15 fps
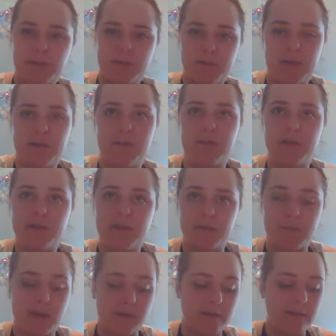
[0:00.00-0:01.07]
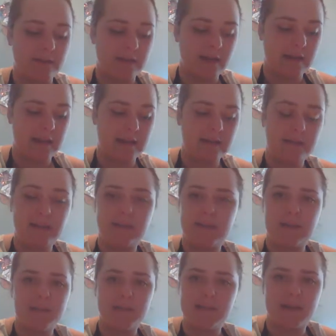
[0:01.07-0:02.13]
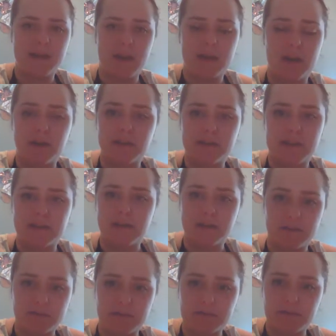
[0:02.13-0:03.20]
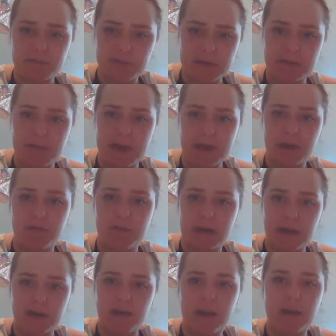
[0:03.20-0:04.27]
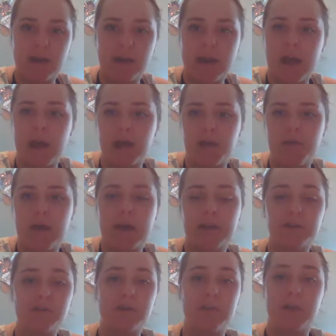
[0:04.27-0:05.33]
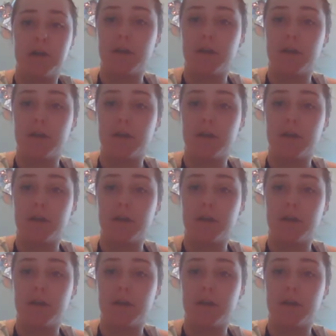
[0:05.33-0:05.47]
with my opponent's rebuttal is that he seems to not understand the difference between ban and regulate and how you actually make